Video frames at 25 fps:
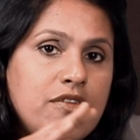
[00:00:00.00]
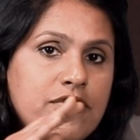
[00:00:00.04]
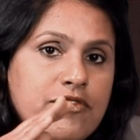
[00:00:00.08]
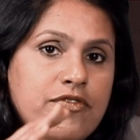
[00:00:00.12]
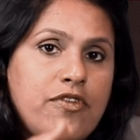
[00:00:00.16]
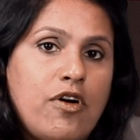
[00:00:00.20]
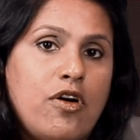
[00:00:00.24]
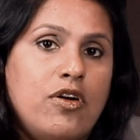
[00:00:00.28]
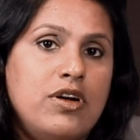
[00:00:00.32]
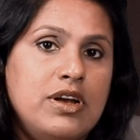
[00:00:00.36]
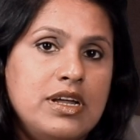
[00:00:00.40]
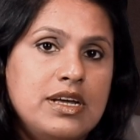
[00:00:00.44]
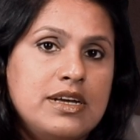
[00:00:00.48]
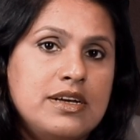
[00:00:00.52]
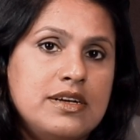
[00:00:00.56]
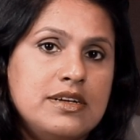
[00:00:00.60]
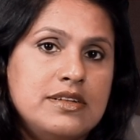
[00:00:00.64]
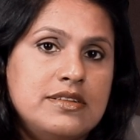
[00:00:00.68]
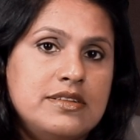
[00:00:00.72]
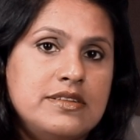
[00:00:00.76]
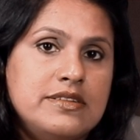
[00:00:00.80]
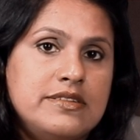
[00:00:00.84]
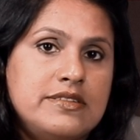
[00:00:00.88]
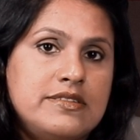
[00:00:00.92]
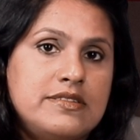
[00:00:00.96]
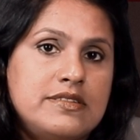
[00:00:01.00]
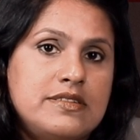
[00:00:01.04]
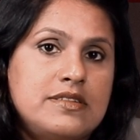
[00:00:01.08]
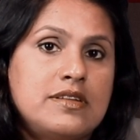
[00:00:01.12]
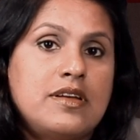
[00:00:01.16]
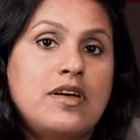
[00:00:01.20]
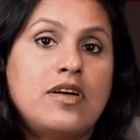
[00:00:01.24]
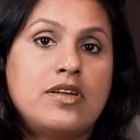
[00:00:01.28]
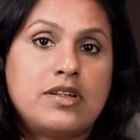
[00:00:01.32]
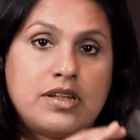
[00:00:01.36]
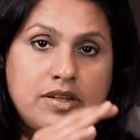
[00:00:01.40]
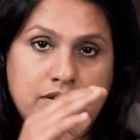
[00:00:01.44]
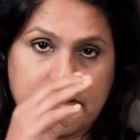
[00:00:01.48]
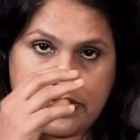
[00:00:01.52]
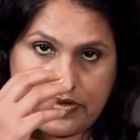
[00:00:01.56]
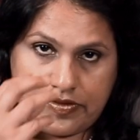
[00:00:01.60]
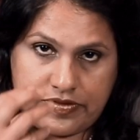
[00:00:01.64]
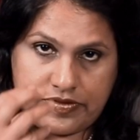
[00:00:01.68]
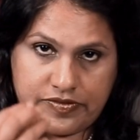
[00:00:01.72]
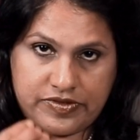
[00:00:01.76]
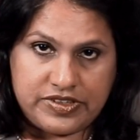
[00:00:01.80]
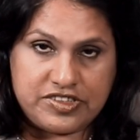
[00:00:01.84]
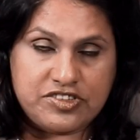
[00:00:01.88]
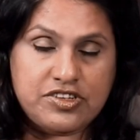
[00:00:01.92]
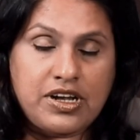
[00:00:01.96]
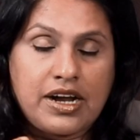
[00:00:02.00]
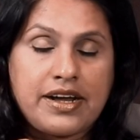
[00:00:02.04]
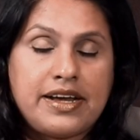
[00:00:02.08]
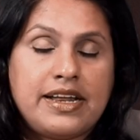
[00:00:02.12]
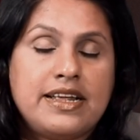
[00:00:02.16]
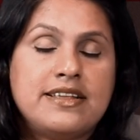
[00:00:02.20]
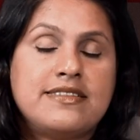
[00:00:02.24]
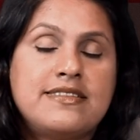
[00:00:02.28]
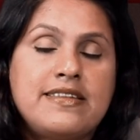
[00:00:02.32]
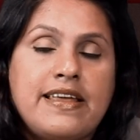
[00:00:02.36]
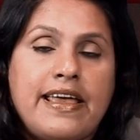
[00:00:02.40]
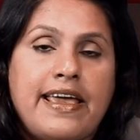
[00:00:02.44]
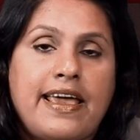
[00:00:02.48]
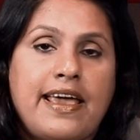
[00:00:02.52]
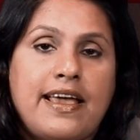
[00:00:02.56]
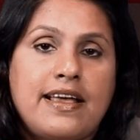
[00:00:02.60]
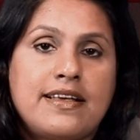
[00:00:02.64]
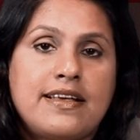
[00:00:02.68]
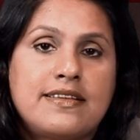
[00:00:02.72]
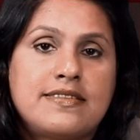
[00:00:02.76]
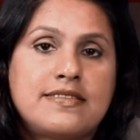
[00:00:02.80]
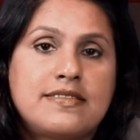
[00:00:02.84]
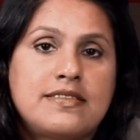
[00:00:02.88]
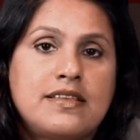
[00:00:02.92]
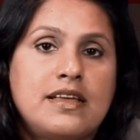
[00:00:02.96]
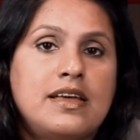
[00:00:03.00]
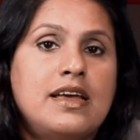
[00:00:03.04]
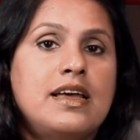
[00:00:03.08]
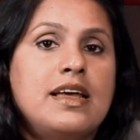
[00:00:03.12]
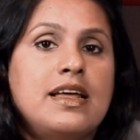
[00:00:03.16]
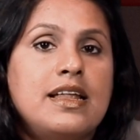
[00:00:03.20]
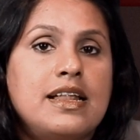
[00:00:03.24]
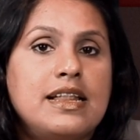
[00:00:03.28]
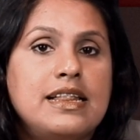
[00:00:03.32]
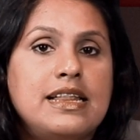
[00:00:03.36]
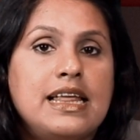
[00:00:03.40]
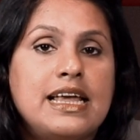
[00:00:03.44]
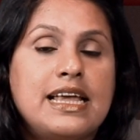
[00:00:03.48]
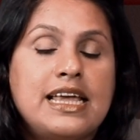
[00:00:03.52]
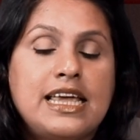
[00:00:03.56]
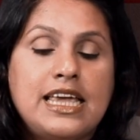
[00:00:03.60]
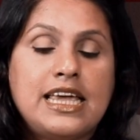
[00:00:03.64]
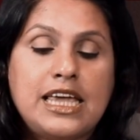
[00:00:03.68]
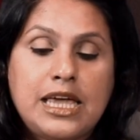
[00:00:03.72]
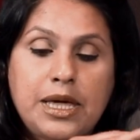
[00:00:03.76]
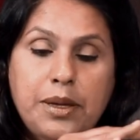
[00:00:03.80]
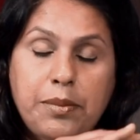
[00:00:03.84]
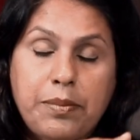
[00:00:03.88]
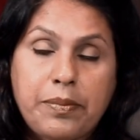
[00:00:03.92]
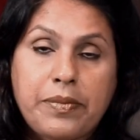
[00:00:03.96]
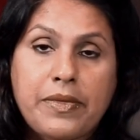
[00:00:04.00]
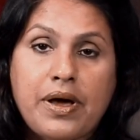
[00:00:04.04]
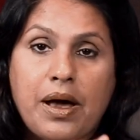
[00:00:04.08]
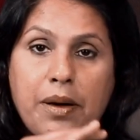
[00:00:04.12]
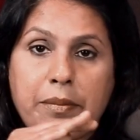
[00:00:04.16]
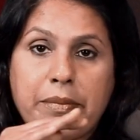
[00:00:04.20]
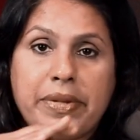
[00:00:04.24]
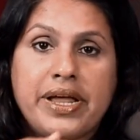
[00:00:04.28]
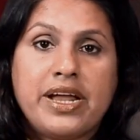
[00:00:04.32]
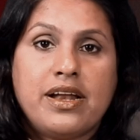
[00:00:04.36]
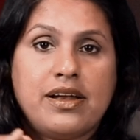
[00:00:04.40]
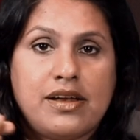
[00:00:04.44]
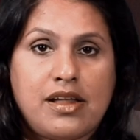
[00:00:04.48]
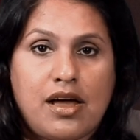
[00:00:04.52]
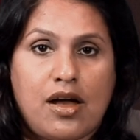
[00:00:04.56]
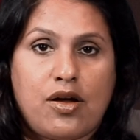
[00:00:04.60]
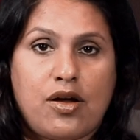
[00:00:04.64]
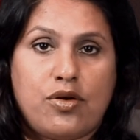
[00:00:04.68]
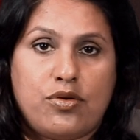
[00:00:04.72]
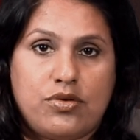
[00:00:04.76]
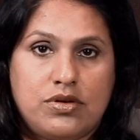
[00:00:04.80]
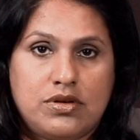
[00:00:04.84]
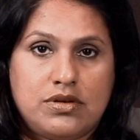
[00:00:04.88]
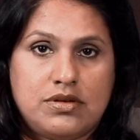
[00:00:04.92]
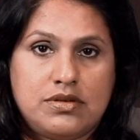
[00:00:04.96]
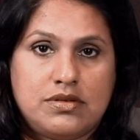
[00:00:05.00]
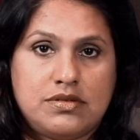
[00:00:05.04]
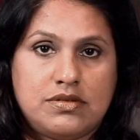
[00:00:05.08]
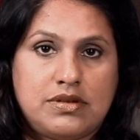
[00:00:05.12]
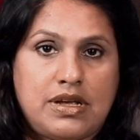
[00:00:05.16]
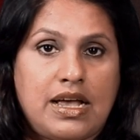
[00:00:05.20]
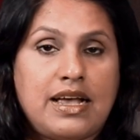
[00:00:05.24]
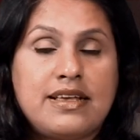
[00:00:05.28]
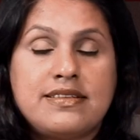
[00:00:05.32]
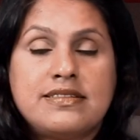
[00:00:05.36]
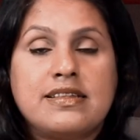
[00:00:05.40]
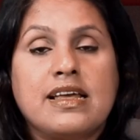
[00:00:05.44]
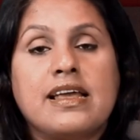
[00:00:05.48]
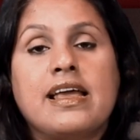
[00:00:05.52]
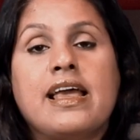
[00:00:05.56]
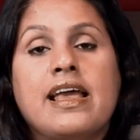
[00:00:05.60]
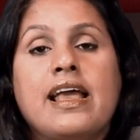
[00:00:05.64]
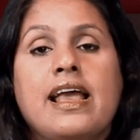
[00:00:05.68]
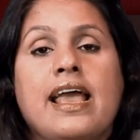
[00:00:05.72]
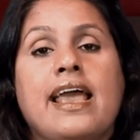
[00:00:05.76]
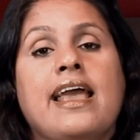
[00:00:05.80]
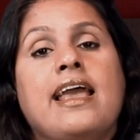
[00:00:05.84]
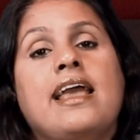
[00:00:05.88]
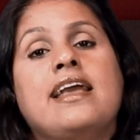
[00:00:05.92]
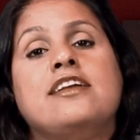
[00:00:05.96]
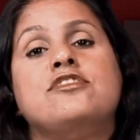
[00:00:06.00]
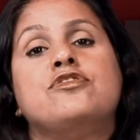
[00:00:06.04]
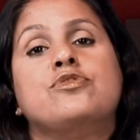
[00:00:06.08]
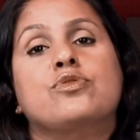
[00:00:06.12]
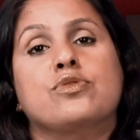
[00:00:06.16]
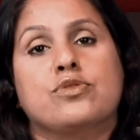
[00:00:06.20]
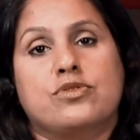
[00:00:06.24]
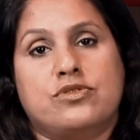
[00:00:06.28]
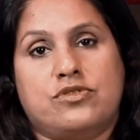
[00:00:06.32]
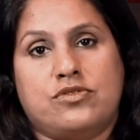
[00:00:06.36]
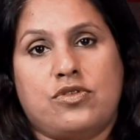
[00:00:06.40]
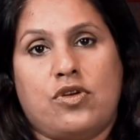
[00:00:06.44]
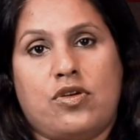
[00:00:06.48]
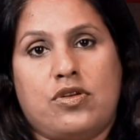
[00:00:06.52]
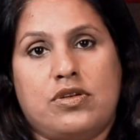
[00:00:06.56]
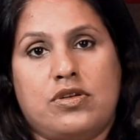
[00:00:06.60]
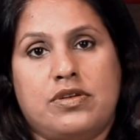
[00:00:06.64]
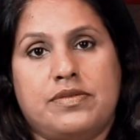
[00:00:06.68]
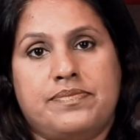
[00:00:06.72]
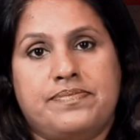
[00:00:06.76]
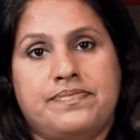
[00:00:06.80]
of follicles which contains the eggs, they keep coming down as the age goes on.